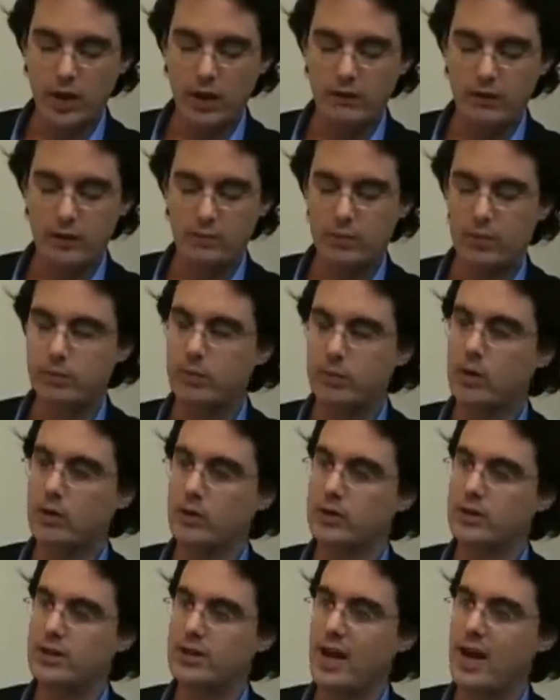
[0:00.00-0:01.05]
of the
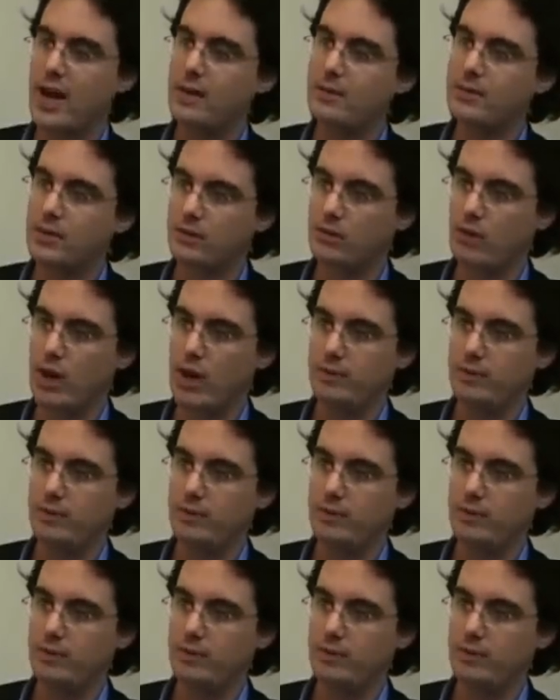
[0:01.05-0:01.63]
proposed types of